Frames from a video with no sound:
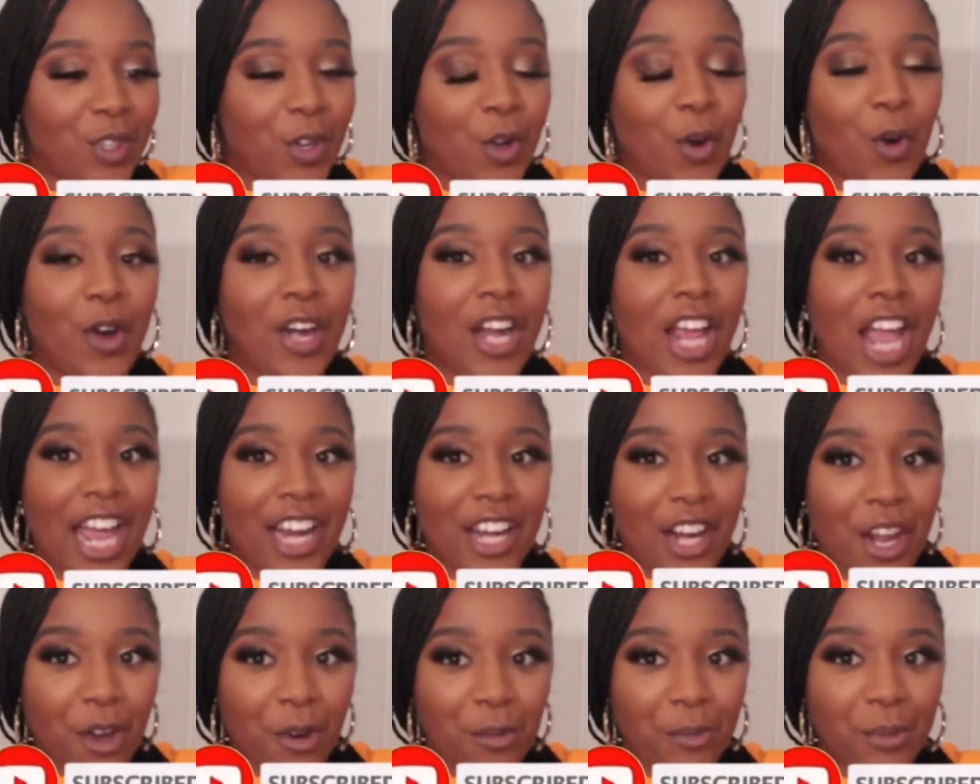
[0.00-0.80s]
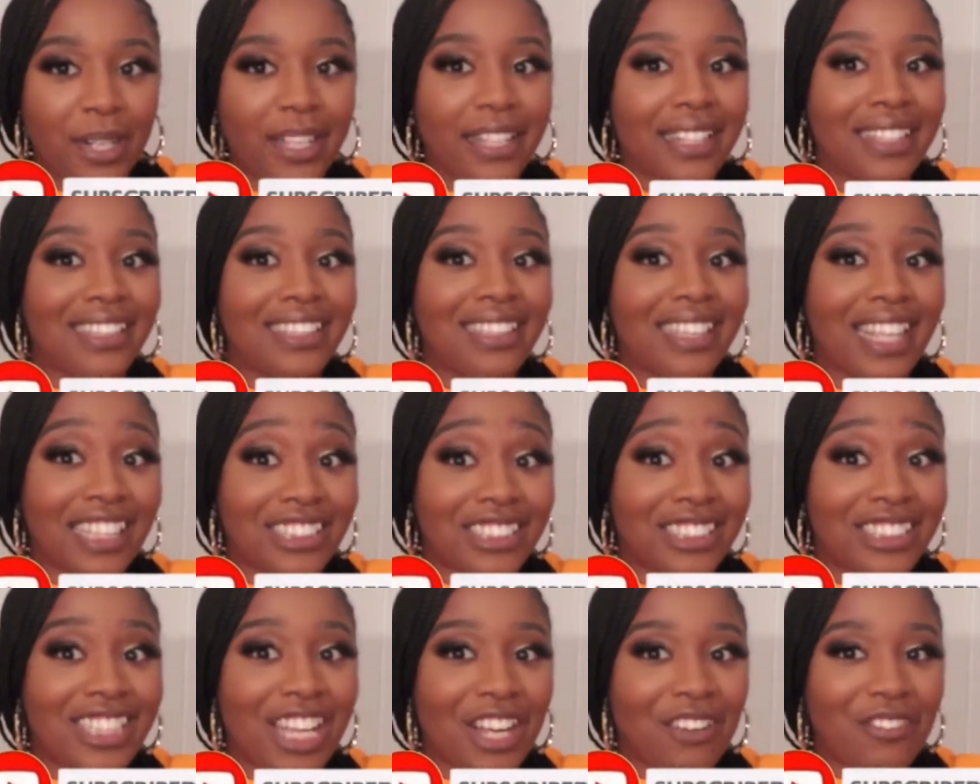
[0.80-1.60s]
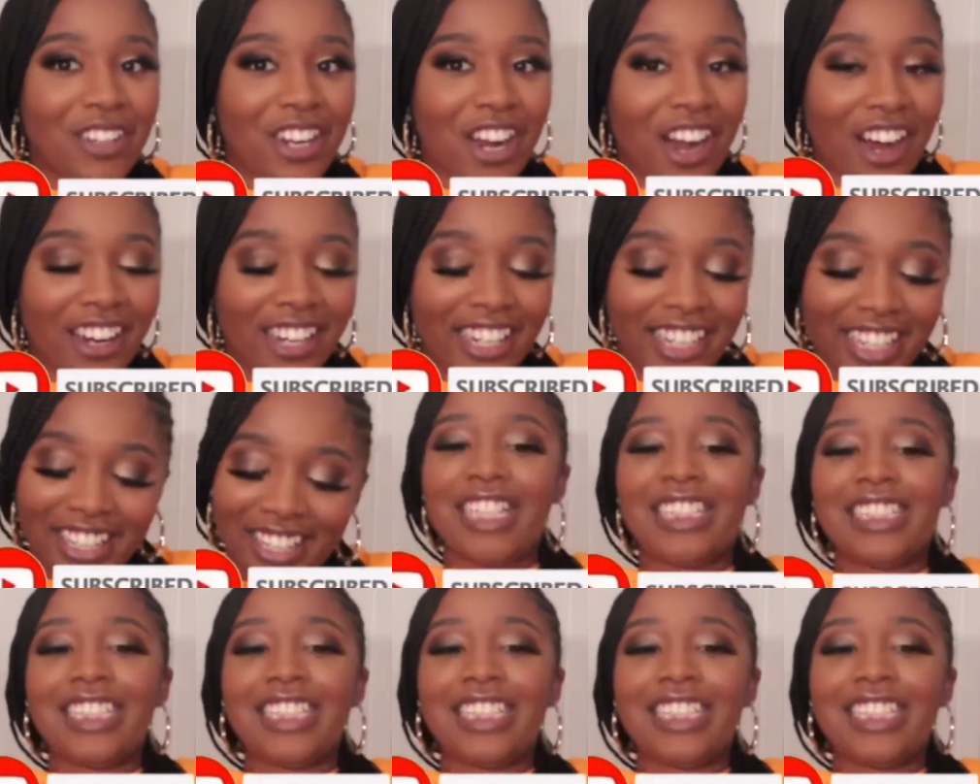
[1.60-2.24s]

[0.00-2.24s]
Corny, I know, but that's just how we are here.